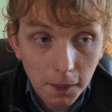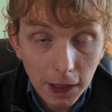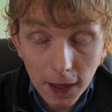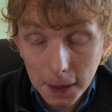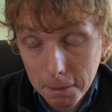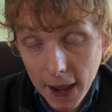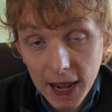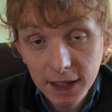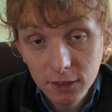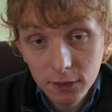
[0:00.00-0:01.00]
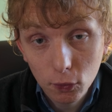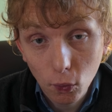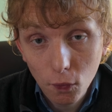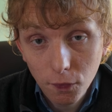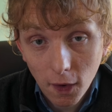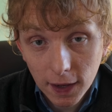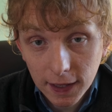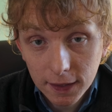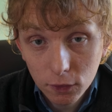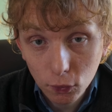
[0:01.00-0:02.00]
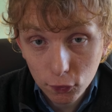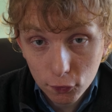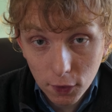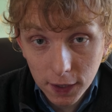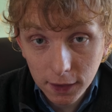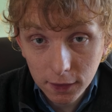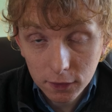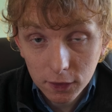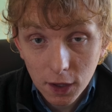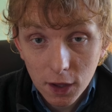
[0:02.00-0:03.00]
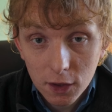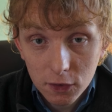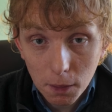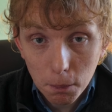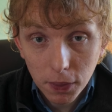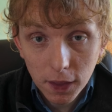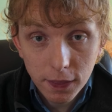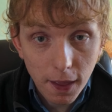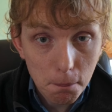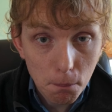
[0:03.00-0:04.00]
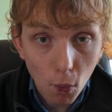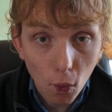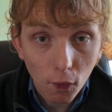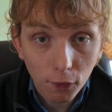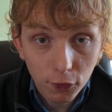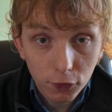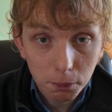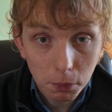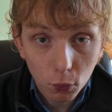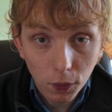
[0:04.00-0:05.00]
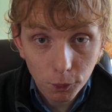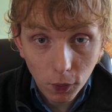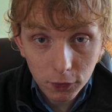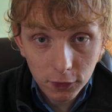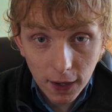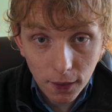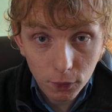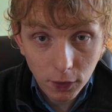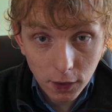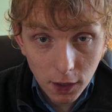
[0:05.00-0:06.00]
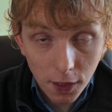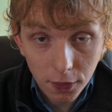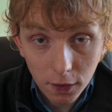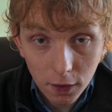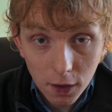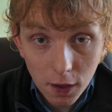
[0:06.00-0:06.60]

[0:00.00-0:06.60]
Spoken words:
like pads or violins or strings, something that morphs between one sound and another.